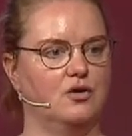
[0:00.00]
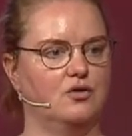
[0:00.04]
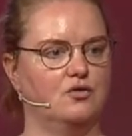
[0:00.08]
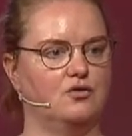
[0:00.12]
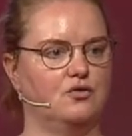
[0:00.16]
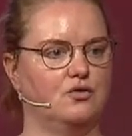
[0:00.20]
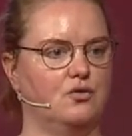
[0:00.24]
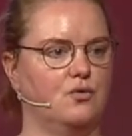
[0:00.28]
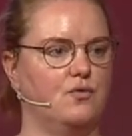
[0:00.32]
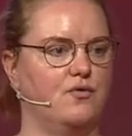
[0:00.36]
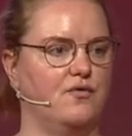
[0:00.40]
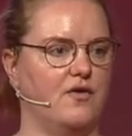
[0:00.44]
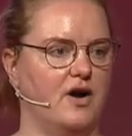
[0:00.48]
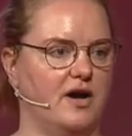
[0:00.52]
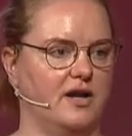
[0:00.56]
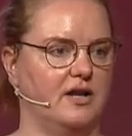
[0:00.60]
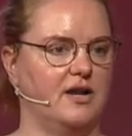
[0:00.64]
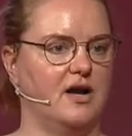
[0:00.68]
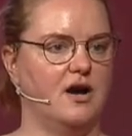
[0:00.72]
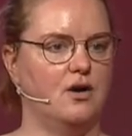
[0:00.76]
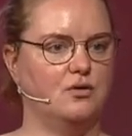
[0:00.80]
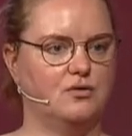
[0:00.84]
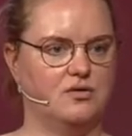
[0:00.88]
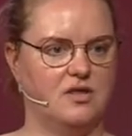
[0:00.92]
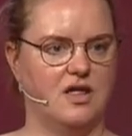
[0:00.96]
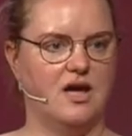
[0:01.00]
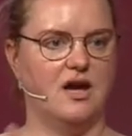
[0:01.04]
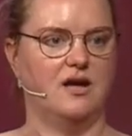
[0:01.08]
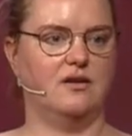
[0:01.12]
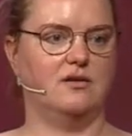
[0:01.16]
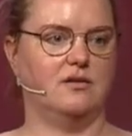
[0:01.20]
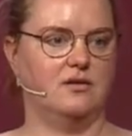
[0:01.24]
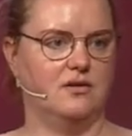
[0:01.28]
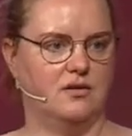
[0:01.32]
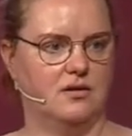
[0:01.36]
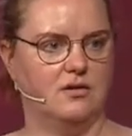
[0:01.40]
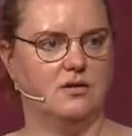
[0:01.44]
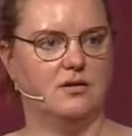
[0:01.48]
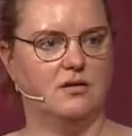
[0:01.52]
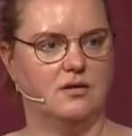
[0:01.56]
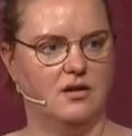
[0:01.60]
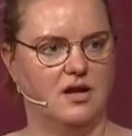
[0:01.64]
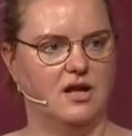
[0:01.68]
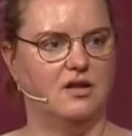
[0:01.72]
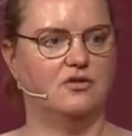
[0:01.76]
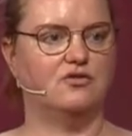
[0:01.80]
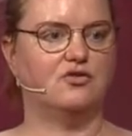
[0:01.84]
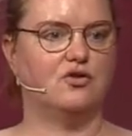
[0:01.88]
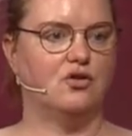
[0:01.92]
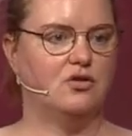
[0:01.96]
to find out that
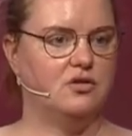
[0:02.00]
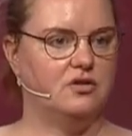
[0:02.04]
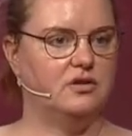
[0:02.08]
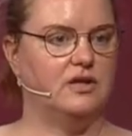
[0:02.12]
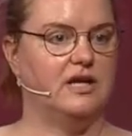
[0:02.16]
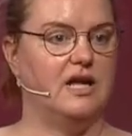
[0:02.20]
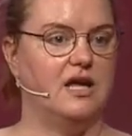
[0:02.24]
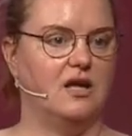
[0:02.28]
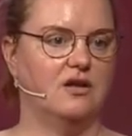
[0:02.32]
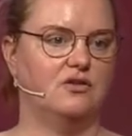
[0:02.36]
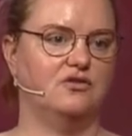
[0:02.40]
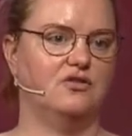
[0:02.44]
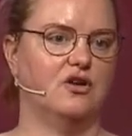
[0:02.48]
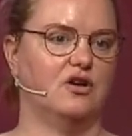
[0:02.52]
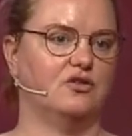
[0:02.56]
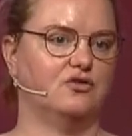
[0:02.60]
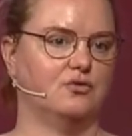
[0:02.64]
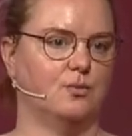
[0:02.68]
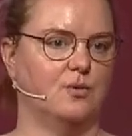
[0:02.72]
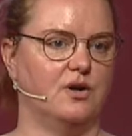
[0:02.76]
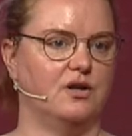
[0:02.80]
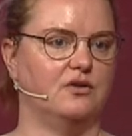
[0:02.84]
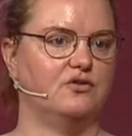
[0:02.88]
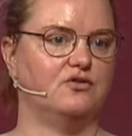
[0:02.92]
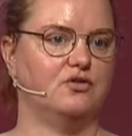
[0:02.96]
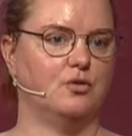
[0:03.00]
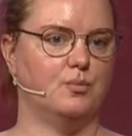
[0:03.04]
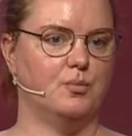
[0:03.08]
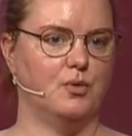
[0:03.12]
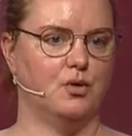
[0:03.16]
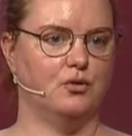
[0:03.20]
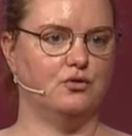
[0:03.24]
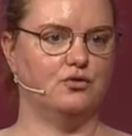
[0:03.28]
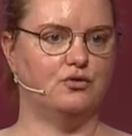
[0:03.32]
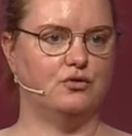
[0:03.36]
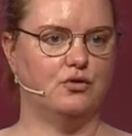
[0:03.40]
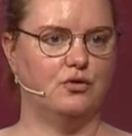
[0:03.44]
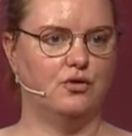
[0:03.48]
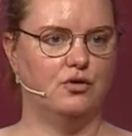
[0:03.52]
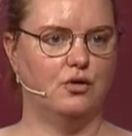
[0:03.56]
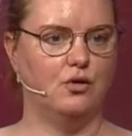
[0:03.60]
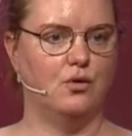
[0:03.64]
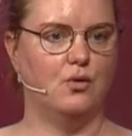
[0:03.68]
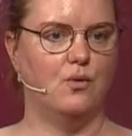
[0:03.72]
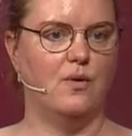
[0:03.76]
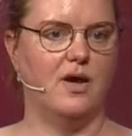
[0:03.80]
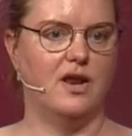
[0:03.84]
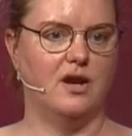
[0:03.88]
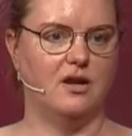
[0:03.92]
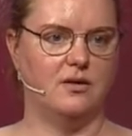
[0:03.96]
internally it does what it's supposed to
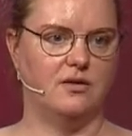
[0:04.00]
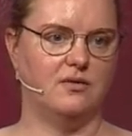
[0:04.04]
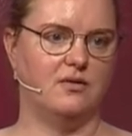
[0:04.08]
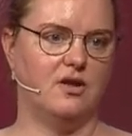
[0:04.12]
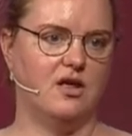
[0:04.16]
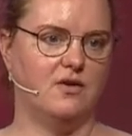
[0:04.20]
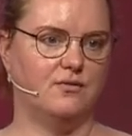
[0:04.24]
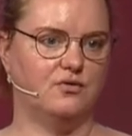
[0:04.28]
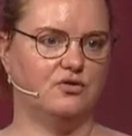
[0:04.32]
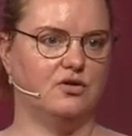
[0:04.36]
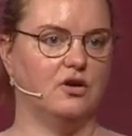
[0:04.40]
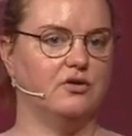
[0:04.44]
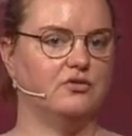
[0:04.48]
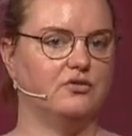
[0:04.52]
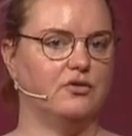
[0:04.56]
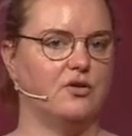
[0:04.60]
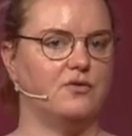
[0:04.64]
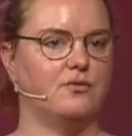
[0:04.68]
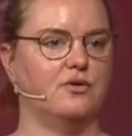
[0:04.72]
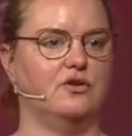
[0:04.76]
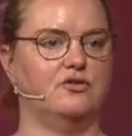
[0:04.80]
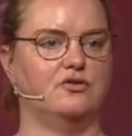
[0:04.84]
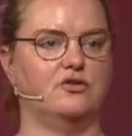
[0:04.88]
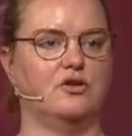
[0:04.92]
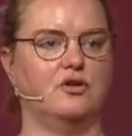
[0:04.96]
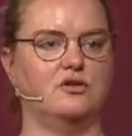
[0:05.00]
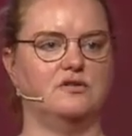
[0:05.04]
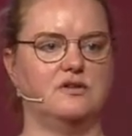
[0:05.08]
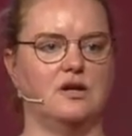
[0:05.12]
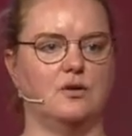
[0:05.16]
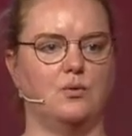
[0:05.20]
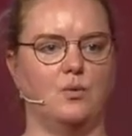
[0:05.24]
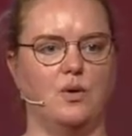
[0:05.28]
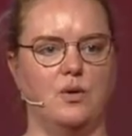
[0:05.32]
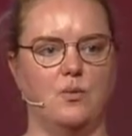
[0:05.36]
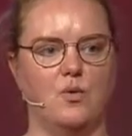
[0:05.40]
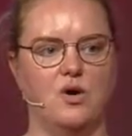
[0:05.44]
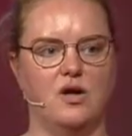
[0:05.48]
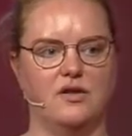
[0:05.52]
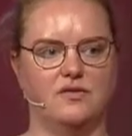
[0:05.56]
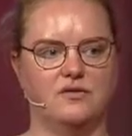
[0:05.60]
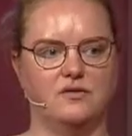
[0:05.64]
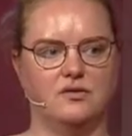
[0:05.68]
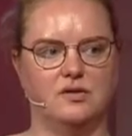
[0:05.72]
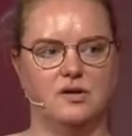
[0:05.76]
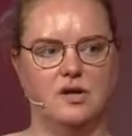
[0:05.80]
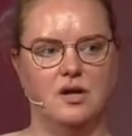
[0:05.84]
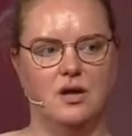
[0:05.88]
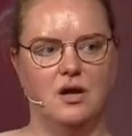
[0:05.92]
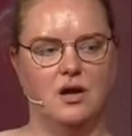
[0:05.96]
do and it gives us the result that we
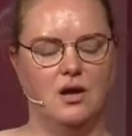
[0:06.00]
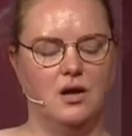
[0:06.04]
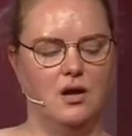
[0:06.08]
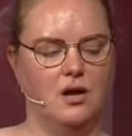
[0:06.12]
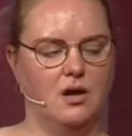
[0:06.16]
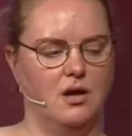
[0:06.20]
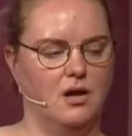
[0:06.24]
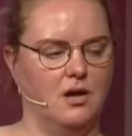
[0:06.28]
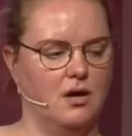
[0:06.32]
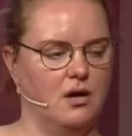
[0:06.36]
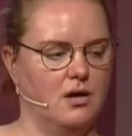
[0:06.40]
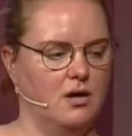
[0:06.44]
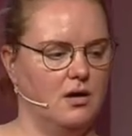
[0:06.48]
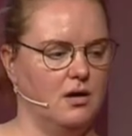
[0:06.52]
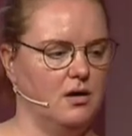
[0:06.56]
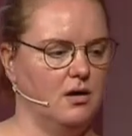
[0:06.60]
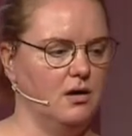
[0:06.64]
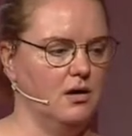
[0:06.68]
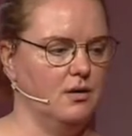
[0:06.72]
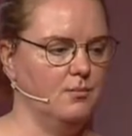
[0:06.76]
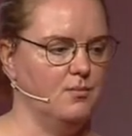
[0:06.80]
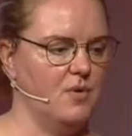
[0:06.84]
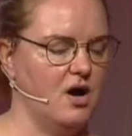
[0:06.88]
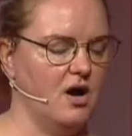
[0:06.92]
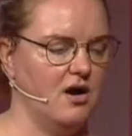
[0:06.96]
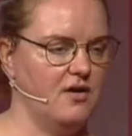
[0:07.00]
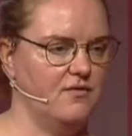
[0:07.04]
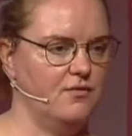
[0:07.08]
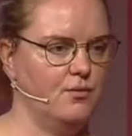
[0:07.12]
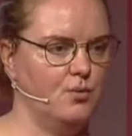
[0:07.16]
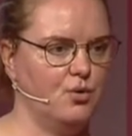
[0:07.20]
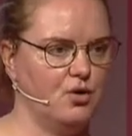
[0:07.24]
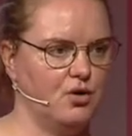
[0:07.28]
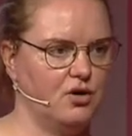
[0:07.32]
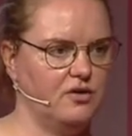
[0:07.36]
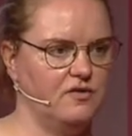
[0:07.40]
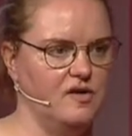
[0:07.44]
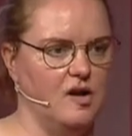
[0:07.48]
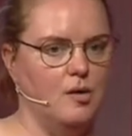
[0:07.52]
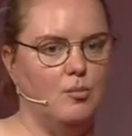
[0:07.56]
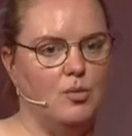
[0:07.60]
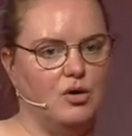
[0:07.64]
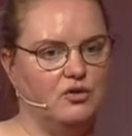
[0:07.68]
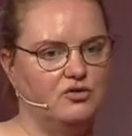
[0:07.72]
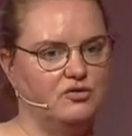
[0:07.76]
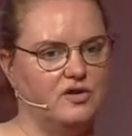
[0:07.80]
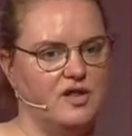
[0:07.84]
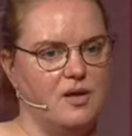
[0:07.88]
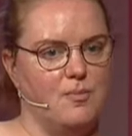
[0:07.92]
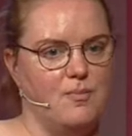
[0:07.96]
want? Um, I've worked in
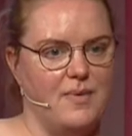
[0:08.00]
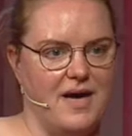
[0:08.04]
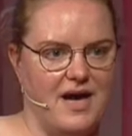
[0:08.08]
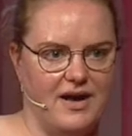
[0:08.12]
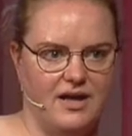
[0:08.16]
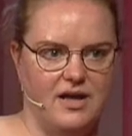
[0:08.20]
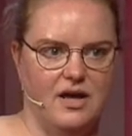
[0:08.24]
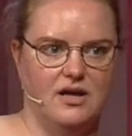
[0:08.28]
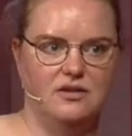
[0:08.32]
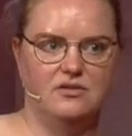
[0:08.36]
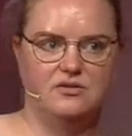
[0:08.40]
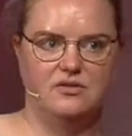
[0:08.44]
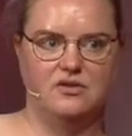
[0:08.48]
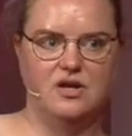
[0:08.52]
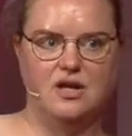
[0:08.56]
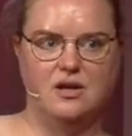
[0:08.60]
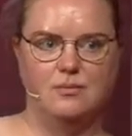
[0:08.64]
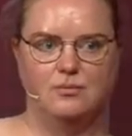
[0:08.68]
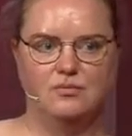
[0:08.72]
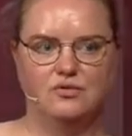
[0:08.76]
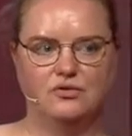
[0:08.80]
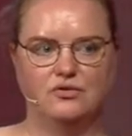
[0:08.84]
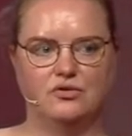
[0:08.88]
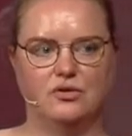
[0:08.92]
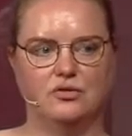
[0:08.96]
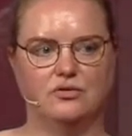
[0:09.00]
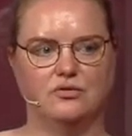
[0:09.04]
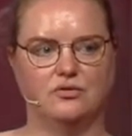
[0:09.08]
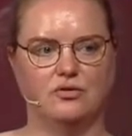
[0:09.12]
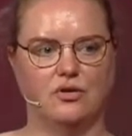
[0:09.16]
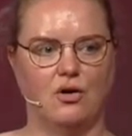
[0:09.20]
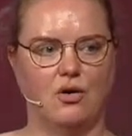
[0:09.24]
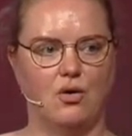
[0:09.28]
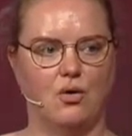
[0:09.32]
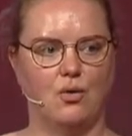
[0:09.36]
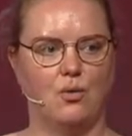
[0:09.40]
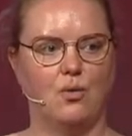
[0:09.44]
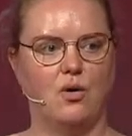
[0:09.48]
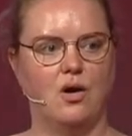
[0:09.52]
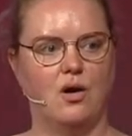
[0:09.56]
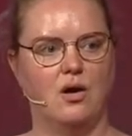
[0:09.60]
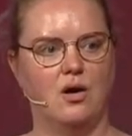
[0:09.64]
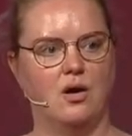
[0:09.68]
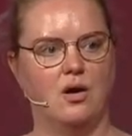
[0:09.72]
mostly back-end teams, so